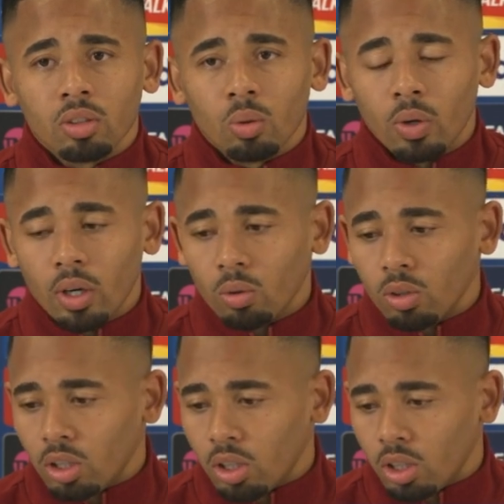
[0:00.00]
Well,
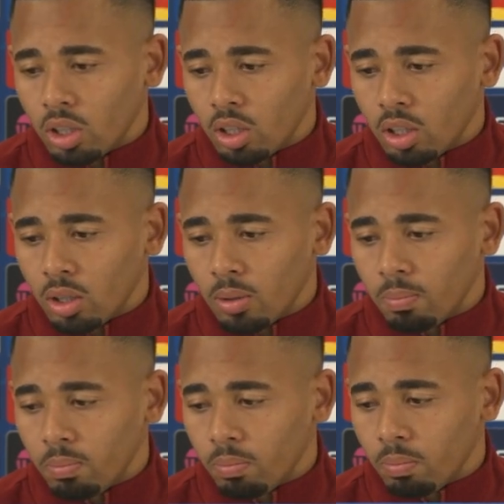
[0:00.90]
uh,
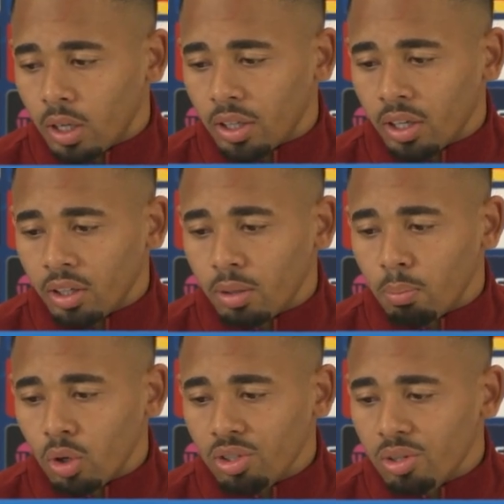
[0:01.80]
I think the
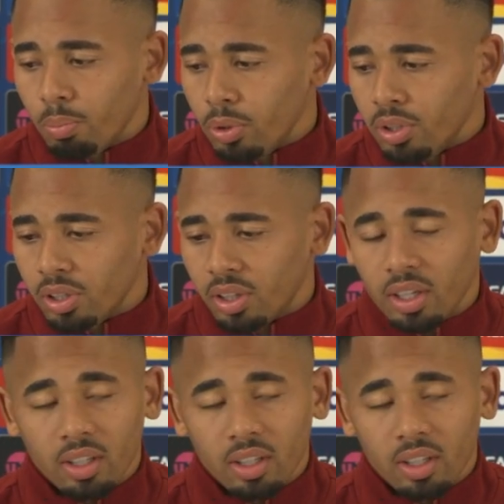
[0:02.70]
most important thing